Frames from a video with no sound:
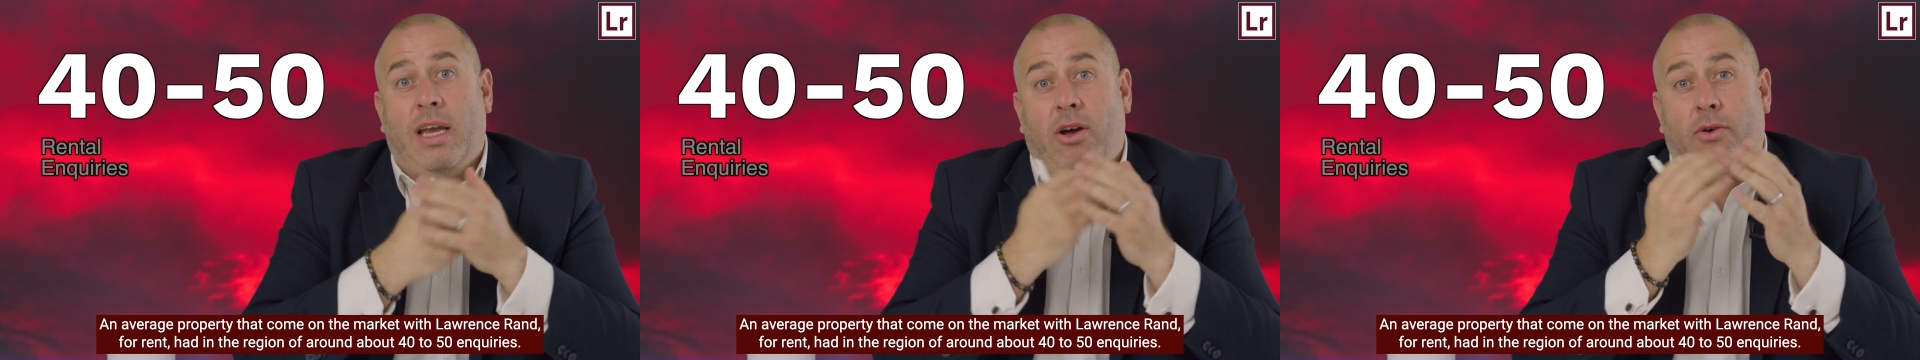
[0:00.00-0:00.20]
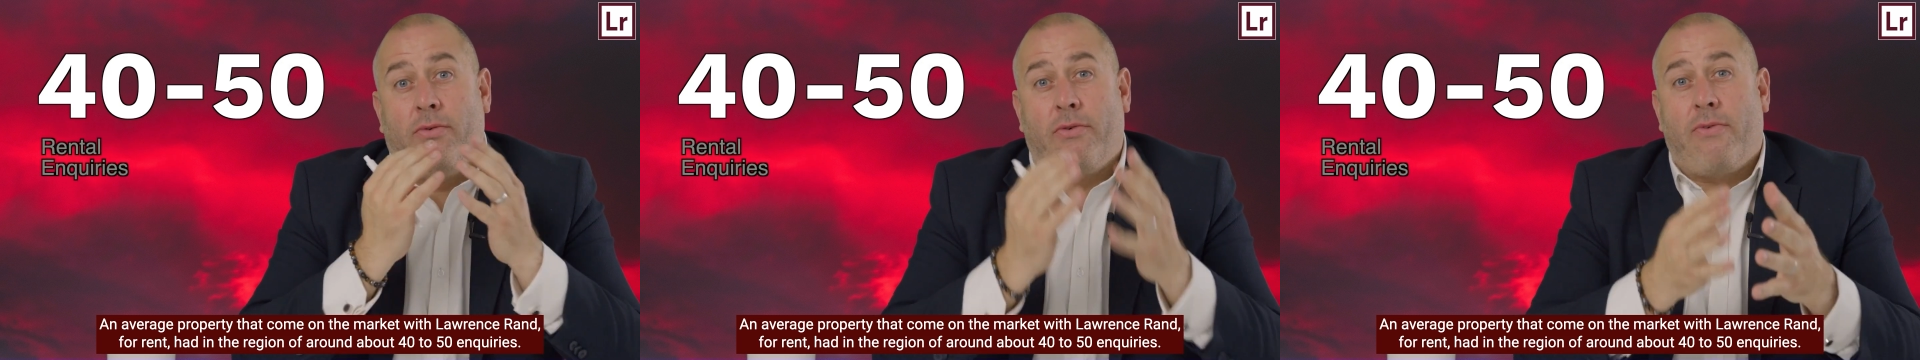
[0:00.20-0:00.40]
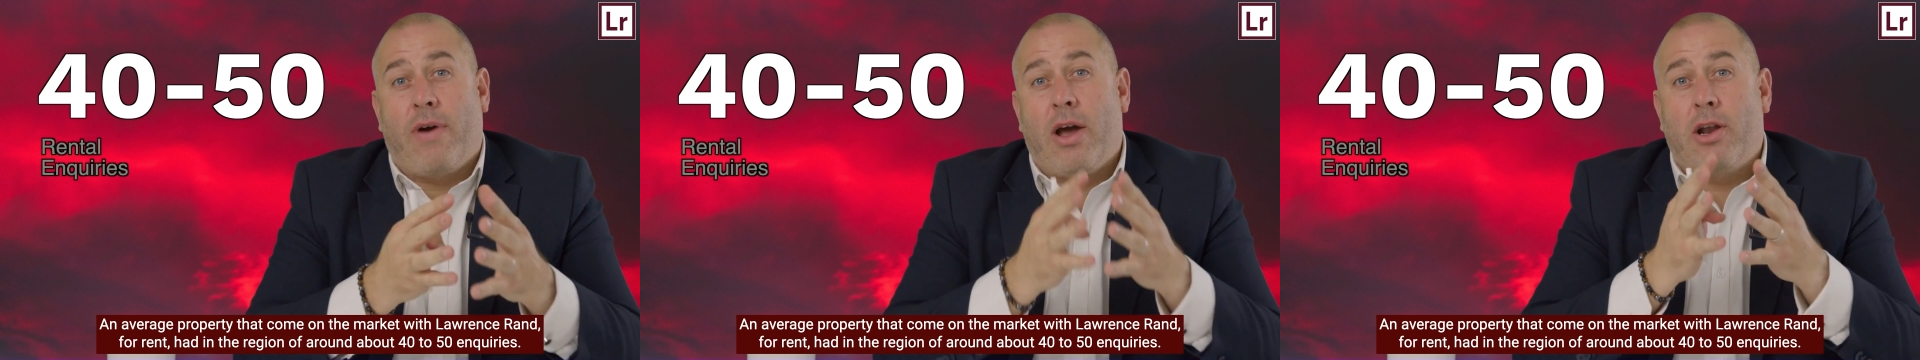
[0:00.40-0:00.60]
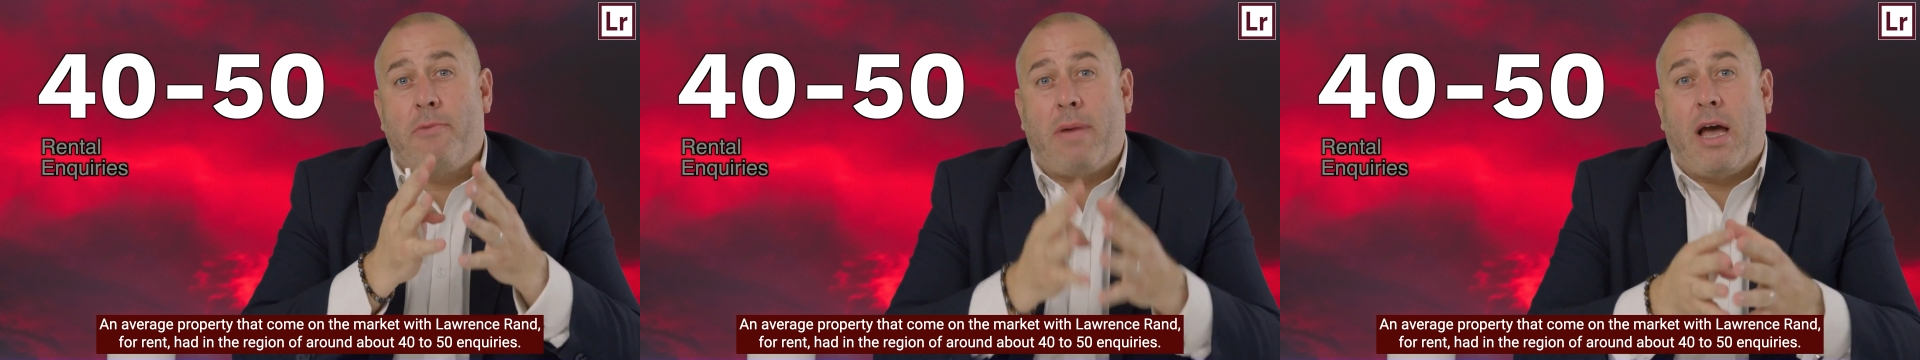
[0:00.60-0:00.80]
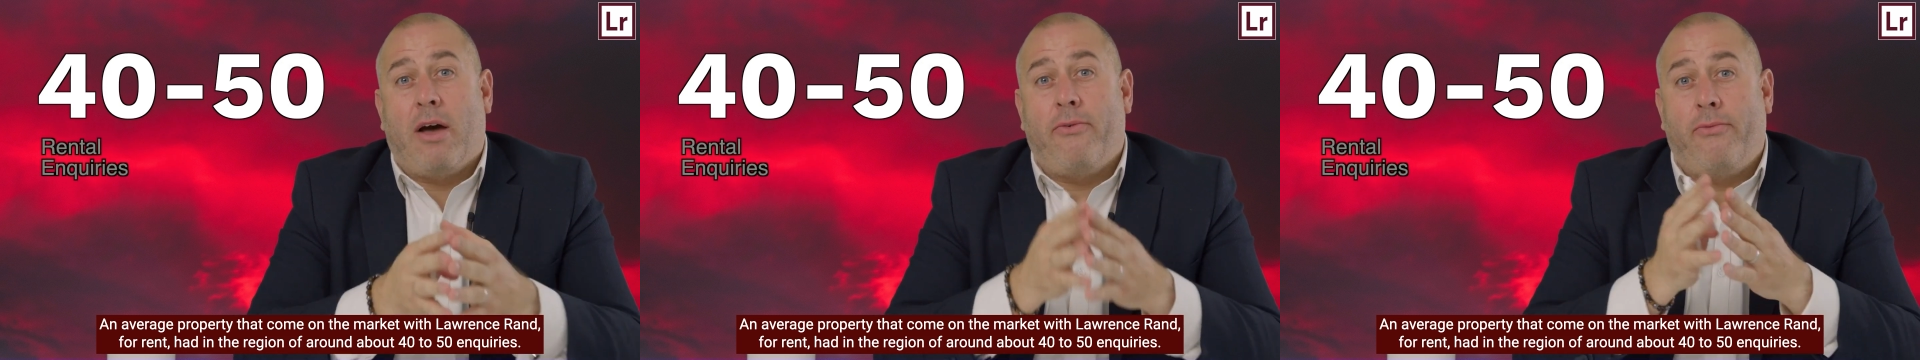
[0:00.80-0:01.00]
of around
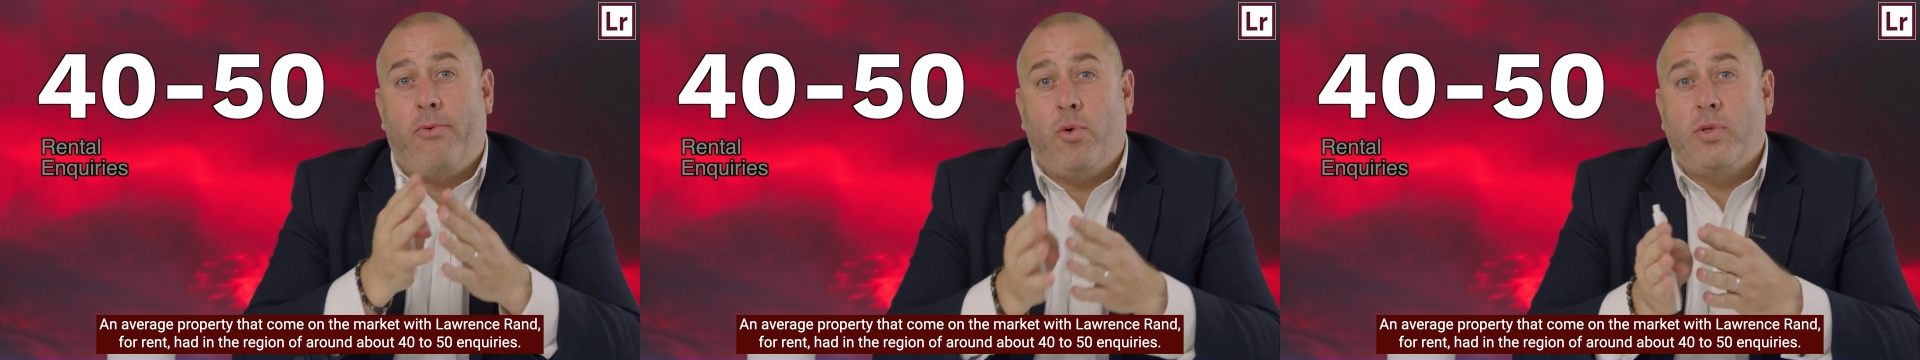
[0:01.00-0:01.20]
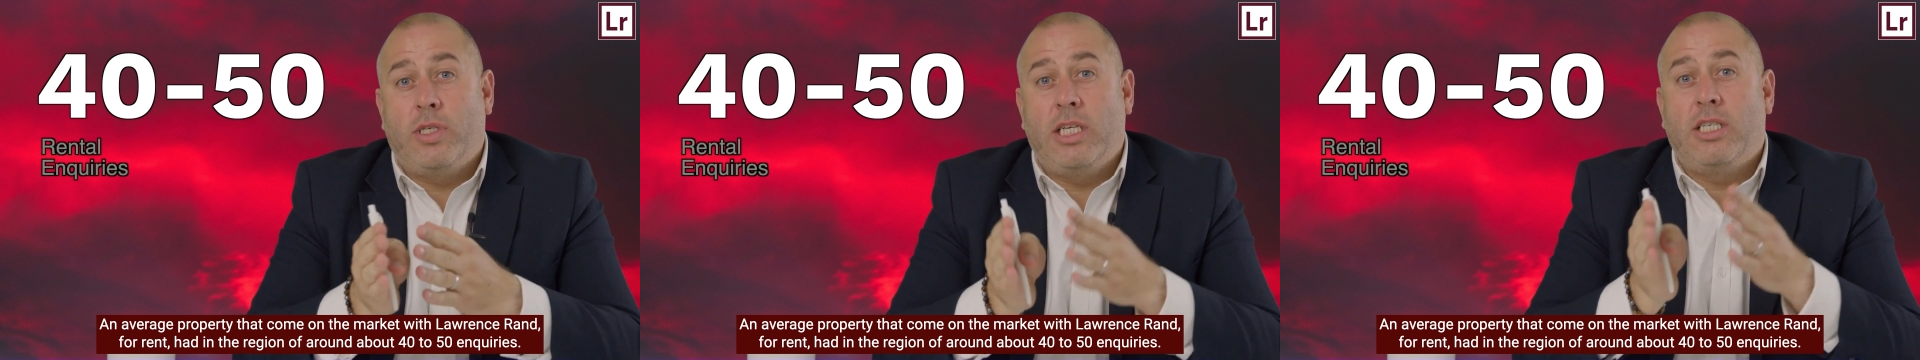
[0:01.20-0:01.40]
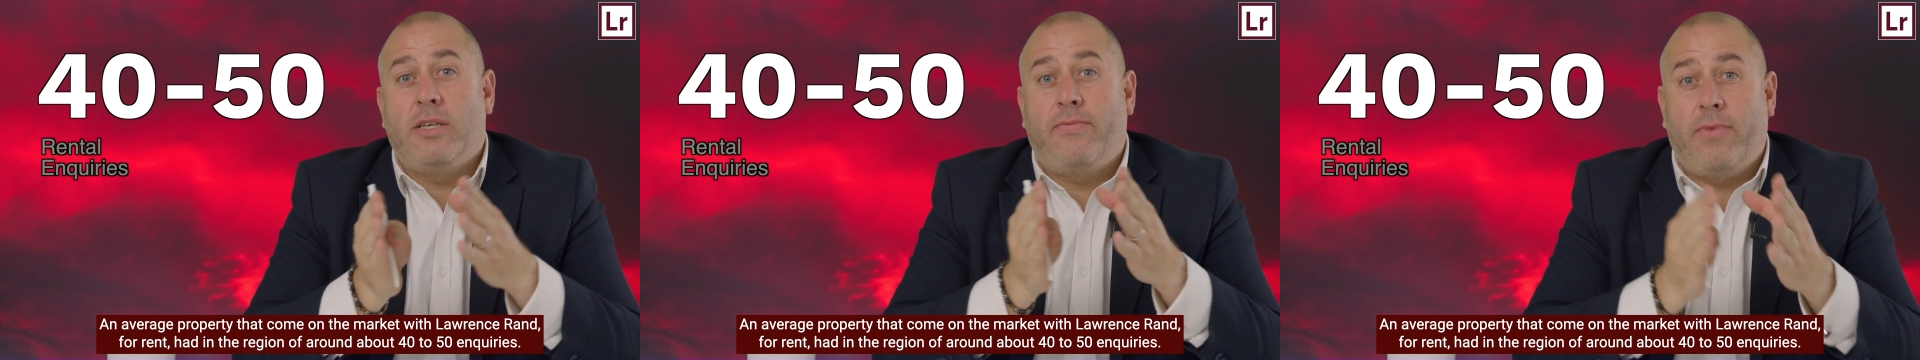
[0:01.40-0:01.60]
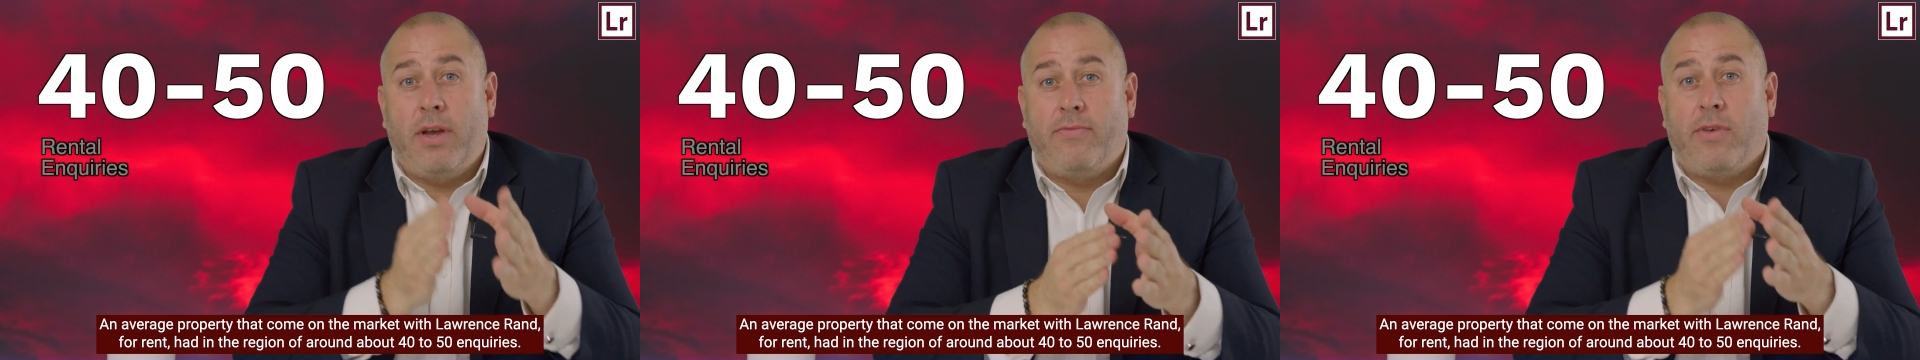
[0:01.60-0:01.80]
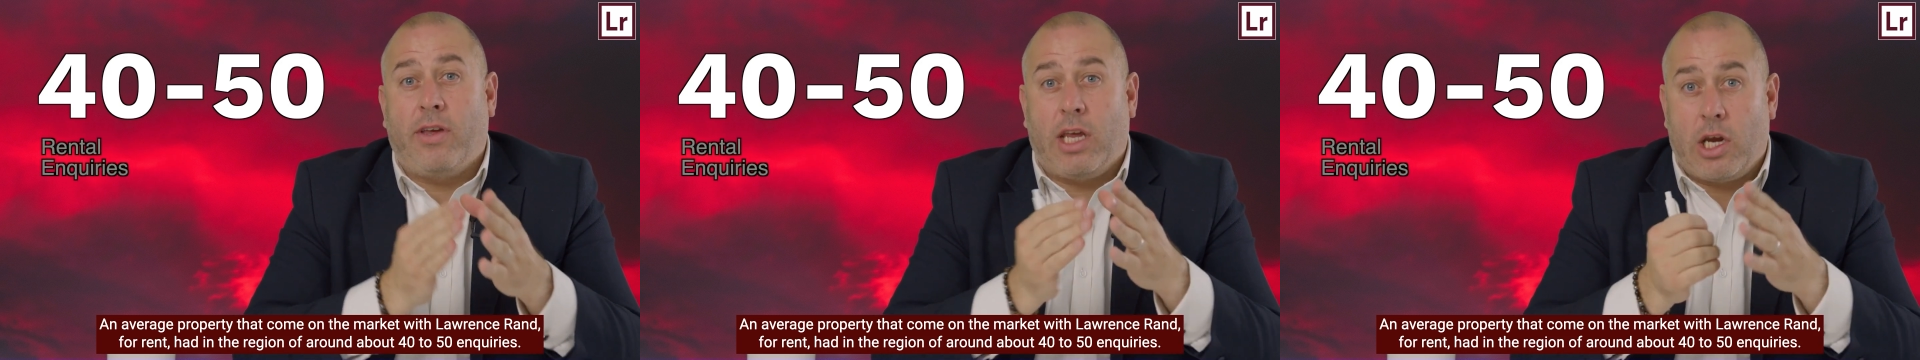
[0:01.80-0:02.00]
about 40 to
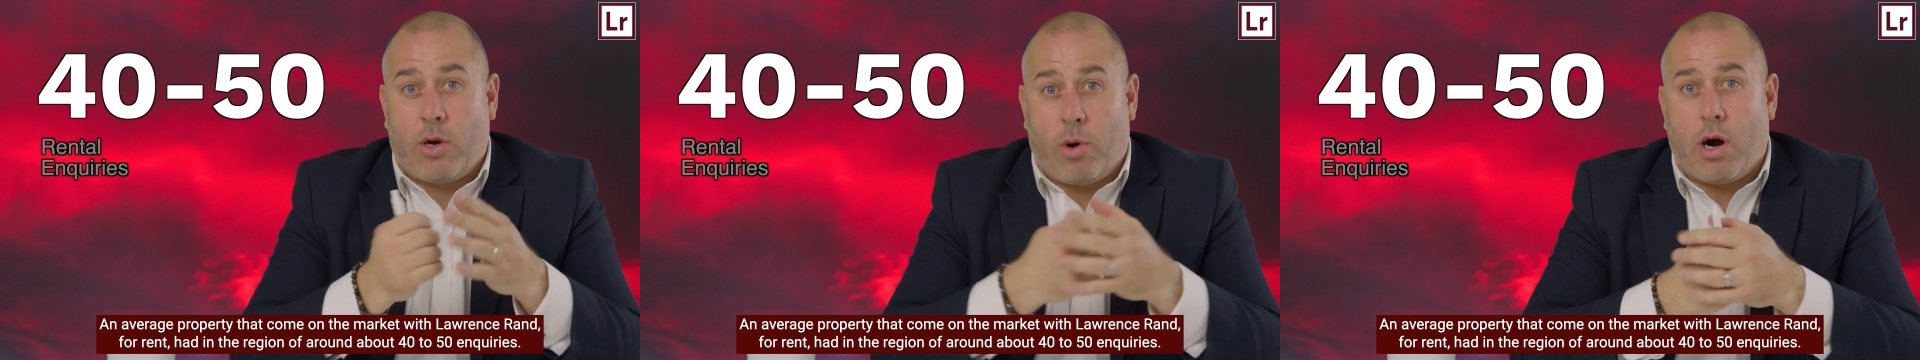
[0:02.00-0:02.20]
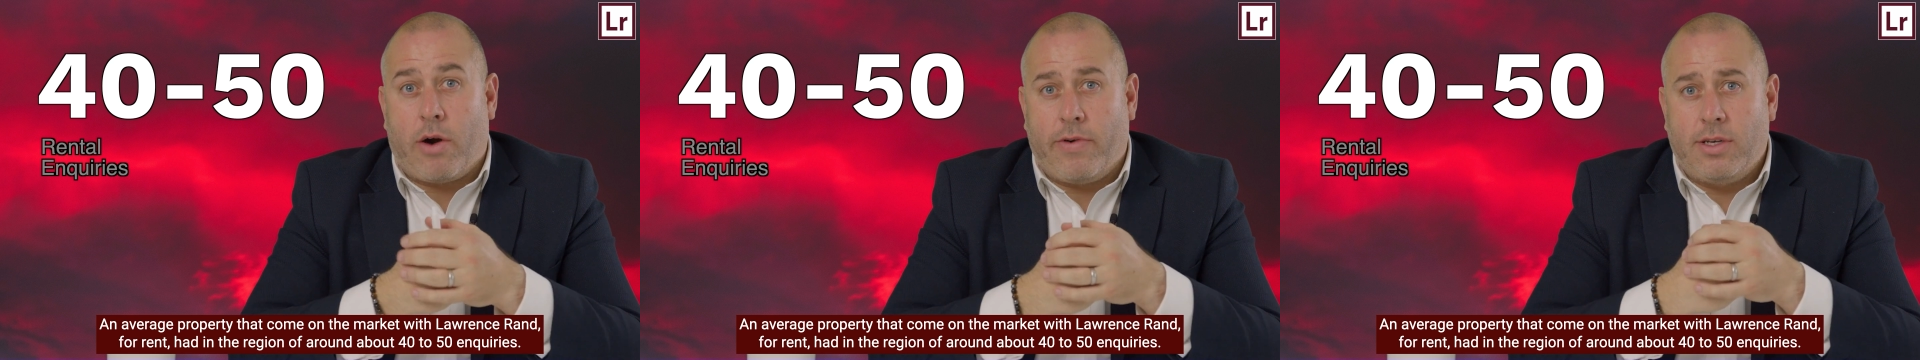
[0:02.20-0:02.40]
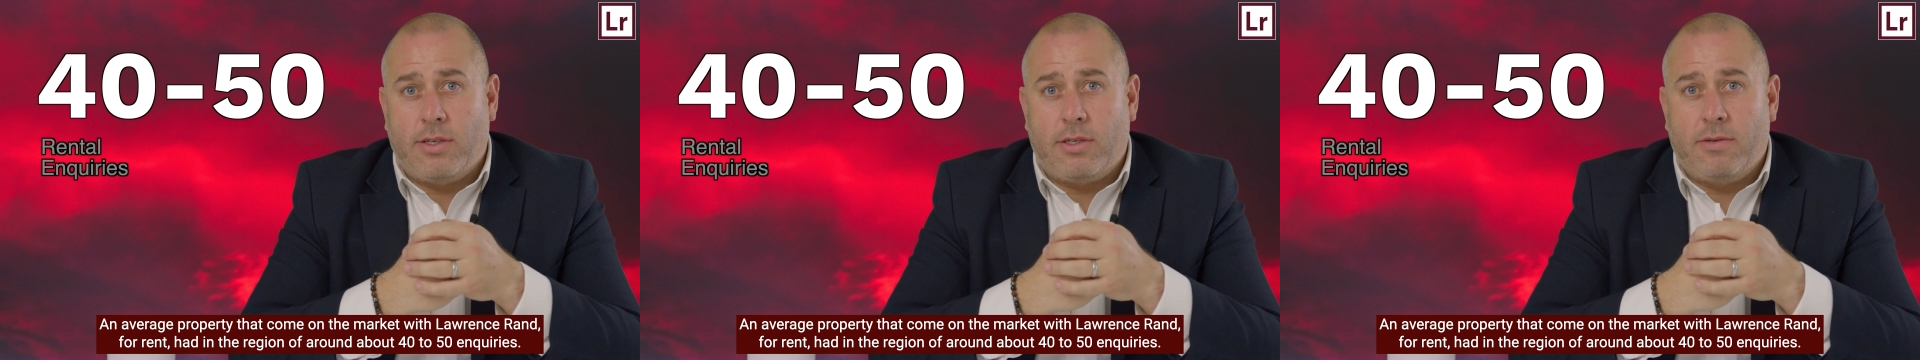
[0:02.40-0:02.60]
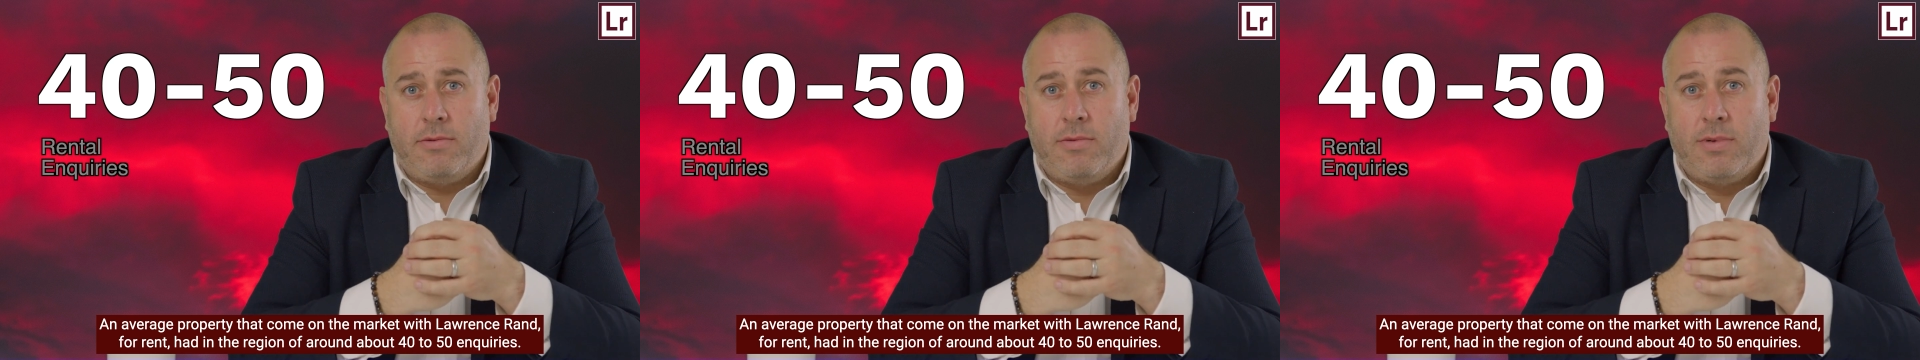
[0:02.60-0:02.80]
50 inquiries.